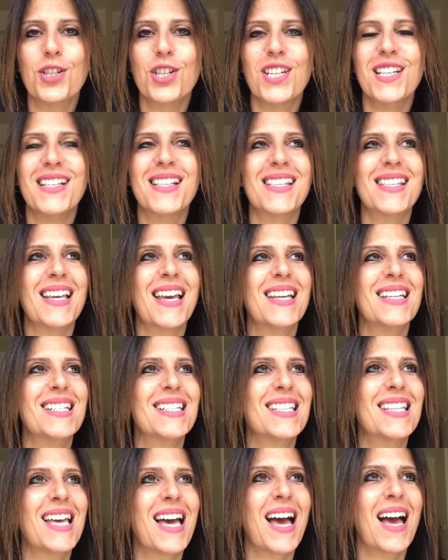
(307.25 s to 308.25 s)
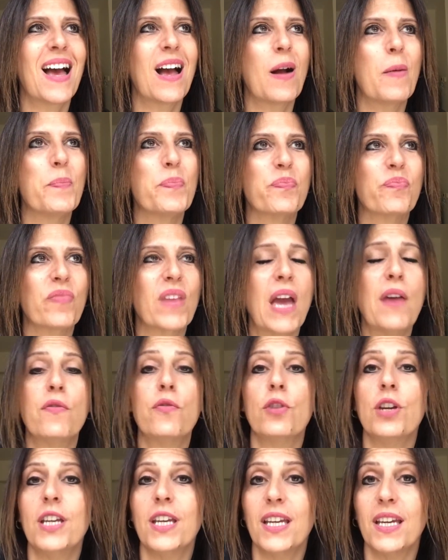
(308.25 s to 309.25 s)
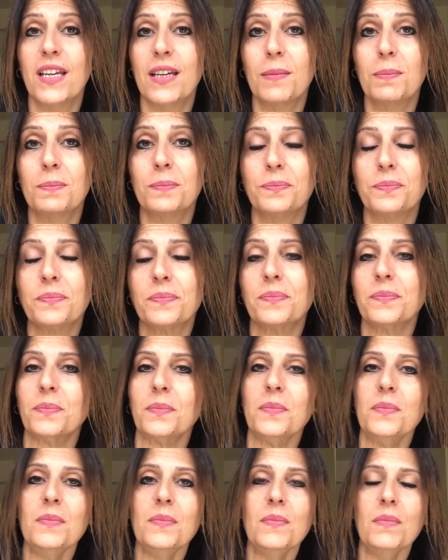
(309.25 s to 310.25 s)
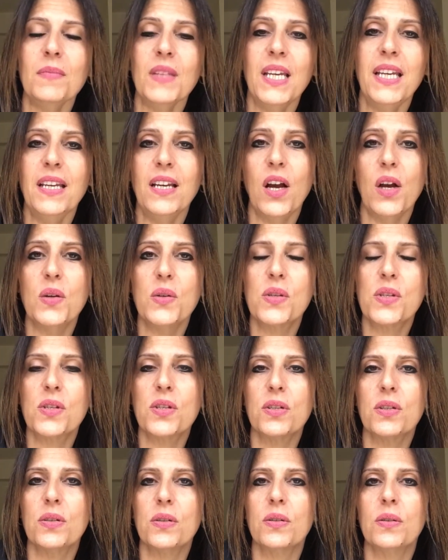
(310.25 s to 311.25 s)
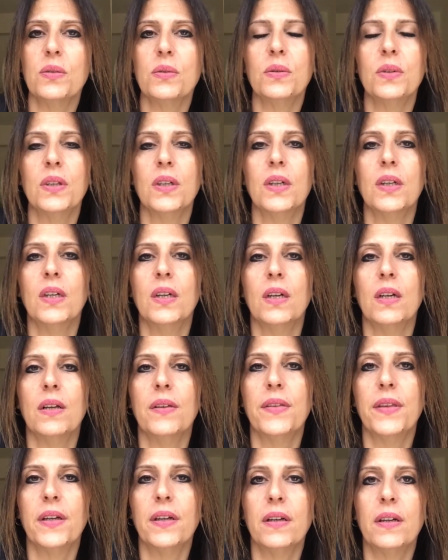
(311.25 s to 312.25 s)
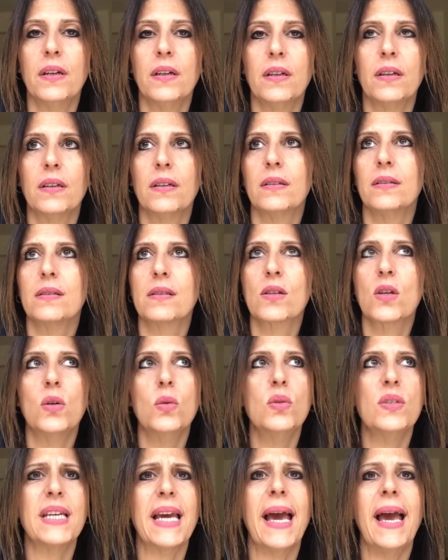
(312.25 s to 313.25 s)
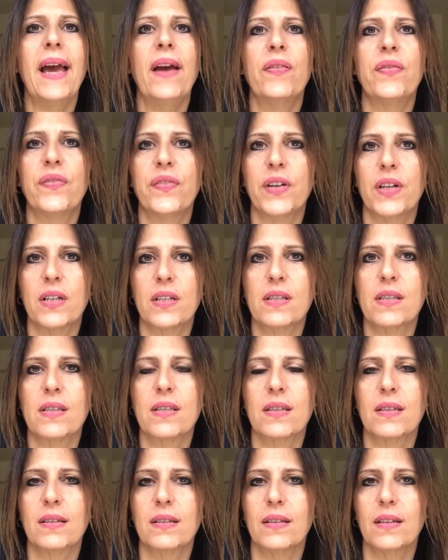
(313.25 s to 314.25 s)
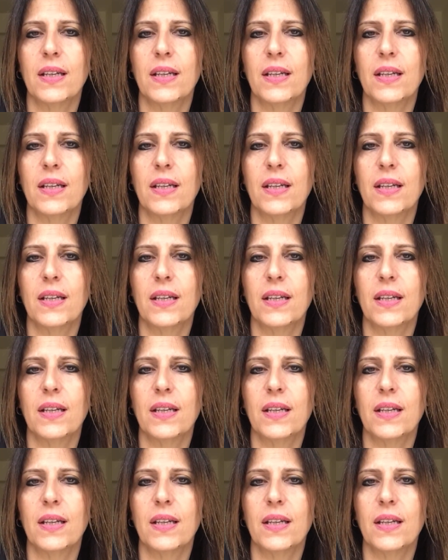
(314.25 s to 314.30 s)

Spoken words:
He said that every year he goes to it's called EFFORT.